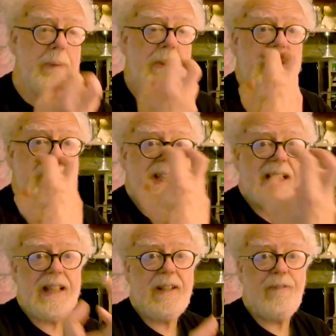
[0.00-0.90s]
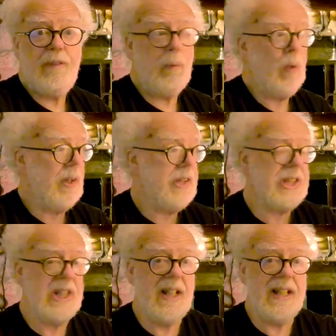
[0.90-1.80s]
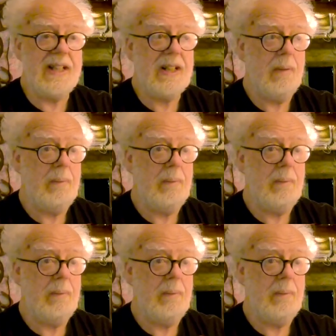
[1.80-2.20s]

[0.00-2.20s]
be seen from one side.